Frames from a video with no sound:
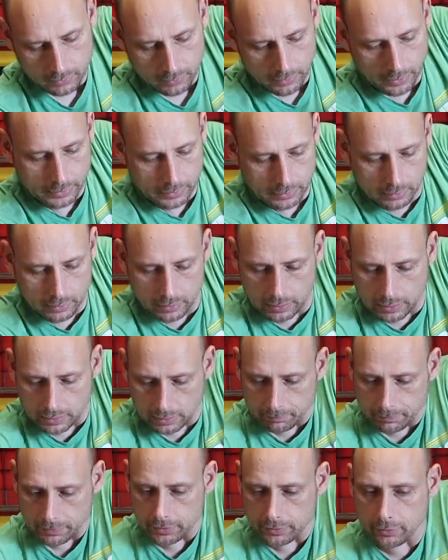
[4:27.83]
Like,
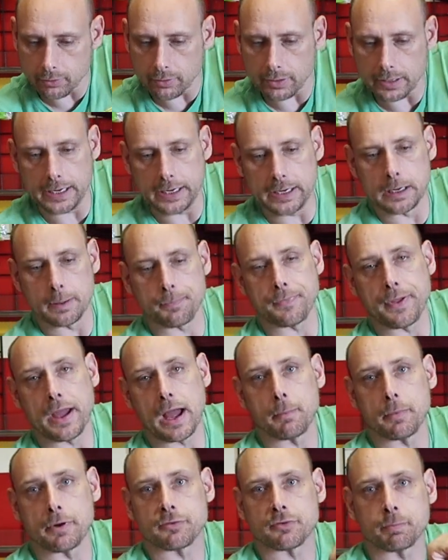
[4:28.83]
I mean, you're eating up
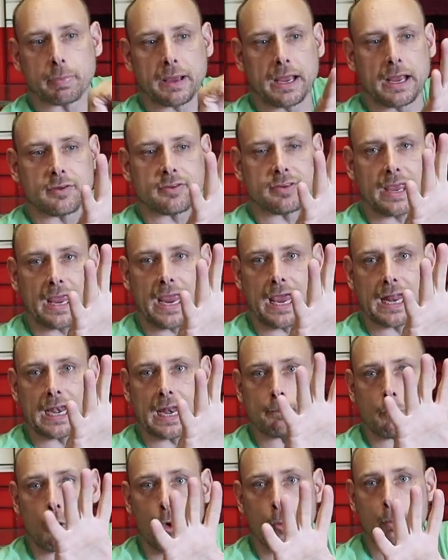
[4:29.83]
that much space, and
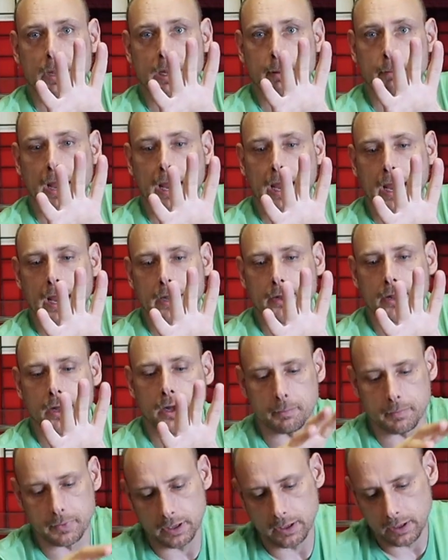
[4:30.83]
I'm opening my hand
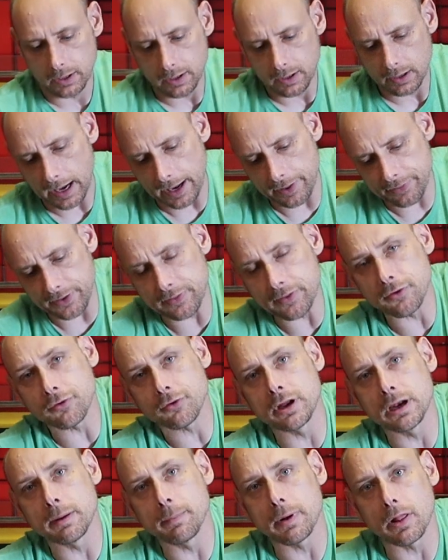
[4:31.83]
up. I think this
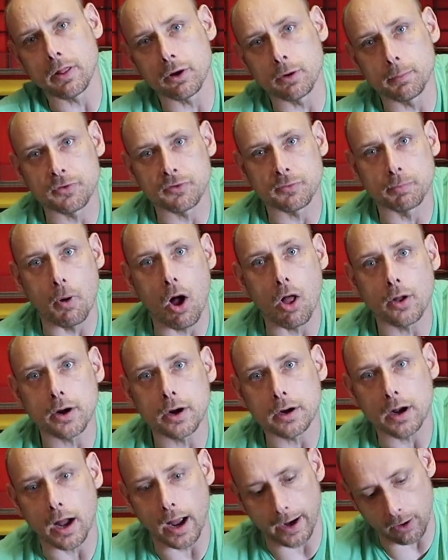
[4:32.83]
could have been a little bit
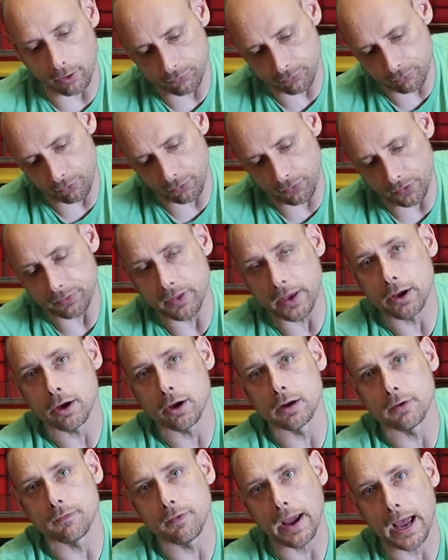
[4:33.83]
smaller. I also think they
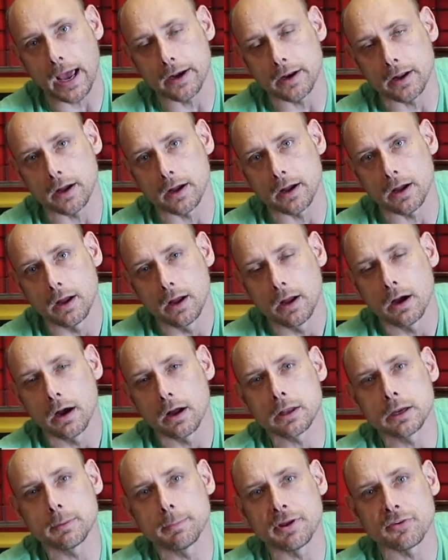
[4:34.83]
could have had a
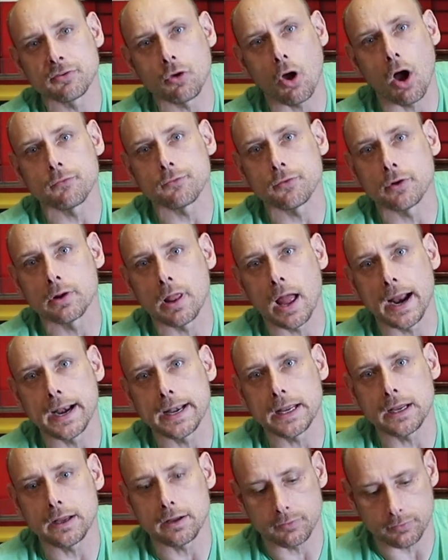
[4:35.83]
little bit softer
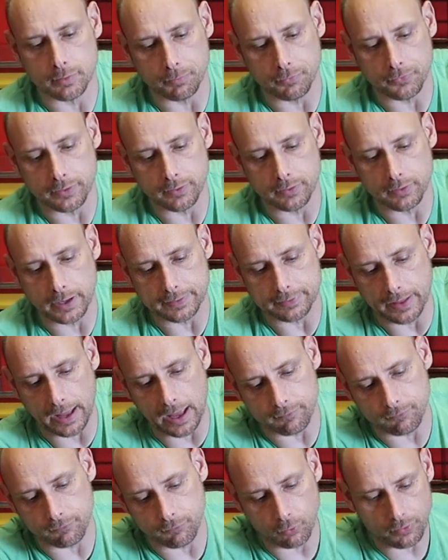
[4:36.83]
lining, something like
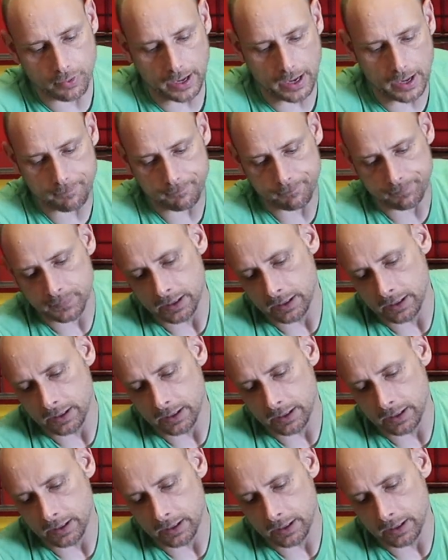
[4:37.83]
that for that.